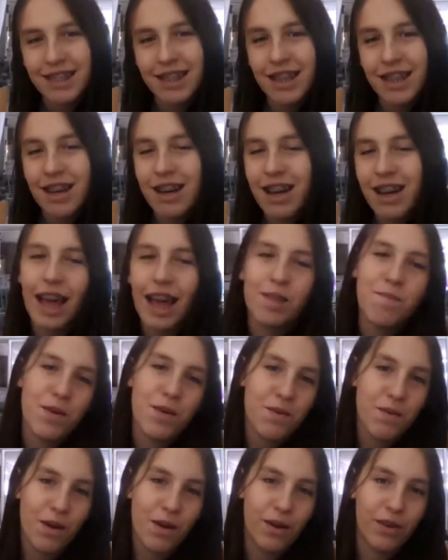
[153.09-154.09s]
don't get me
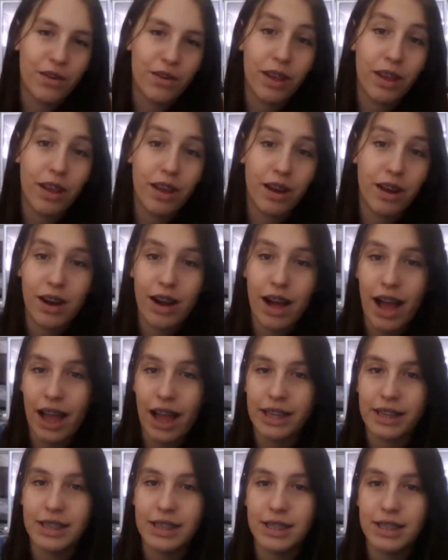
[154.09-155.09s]
wrong, Your
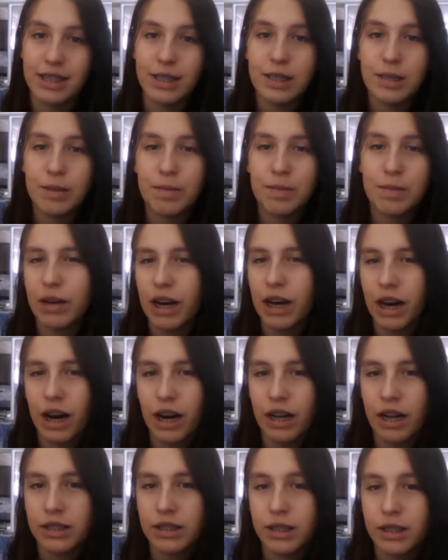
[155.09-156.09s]
Highness,
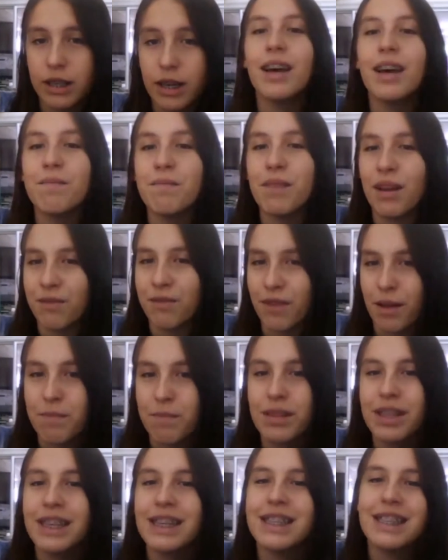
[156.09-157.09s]
but my
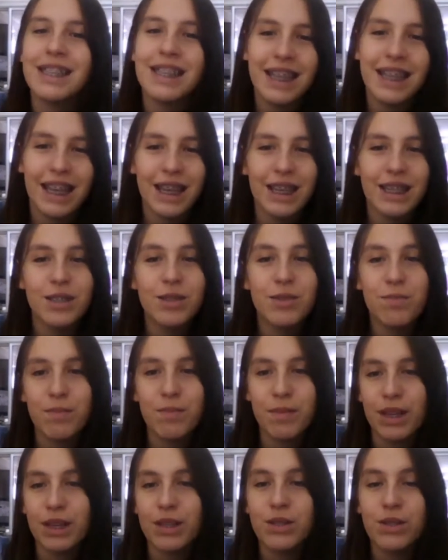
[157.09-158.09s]
family's need to
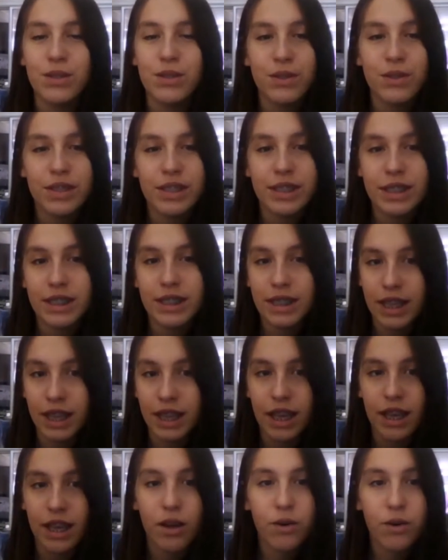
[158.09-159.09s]
meet you
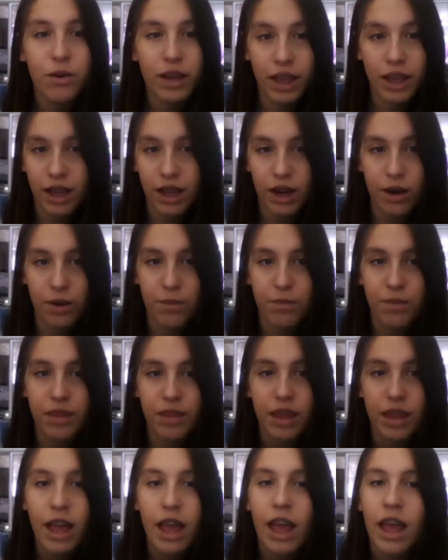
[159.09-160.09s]
still here,
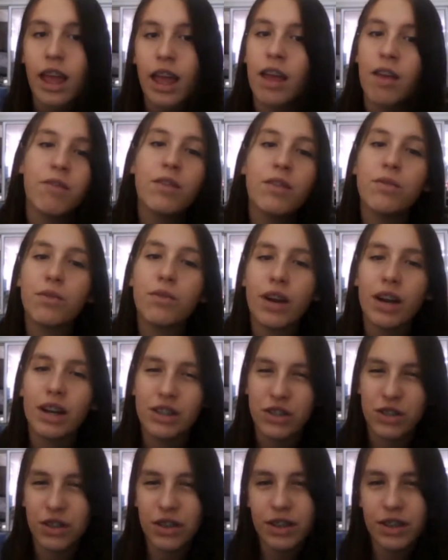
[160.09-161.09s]
even for
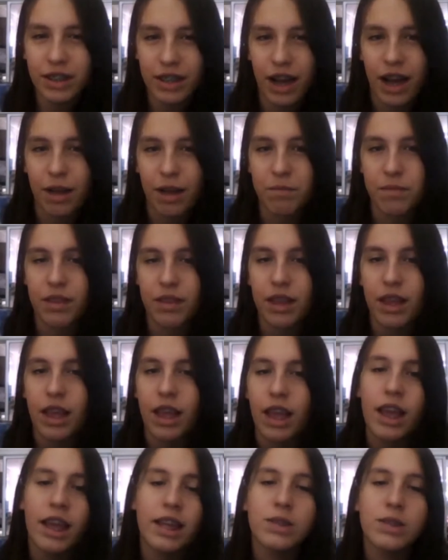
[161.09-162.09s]
a short time.
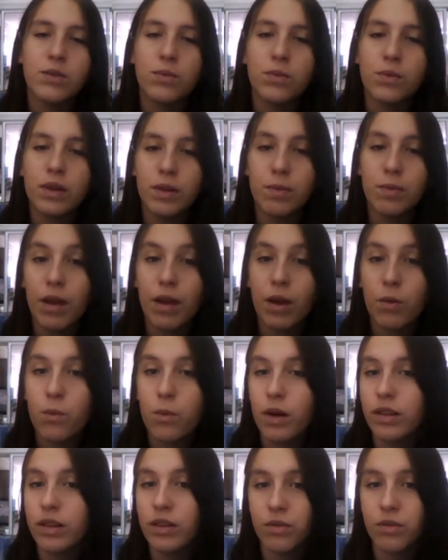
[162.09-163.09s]
It would be
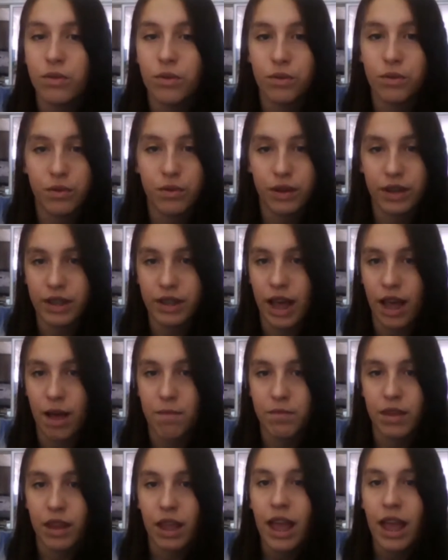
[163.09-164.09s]
wonderful for
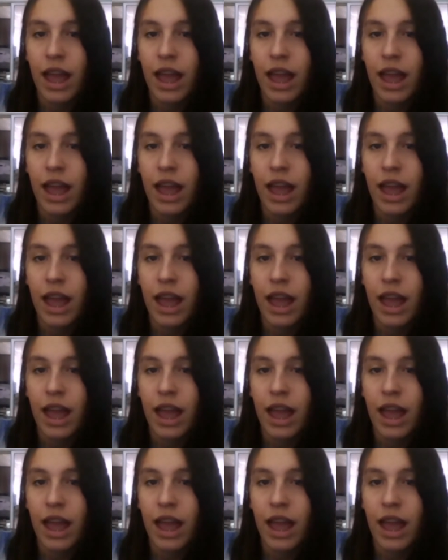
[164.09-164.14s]
them,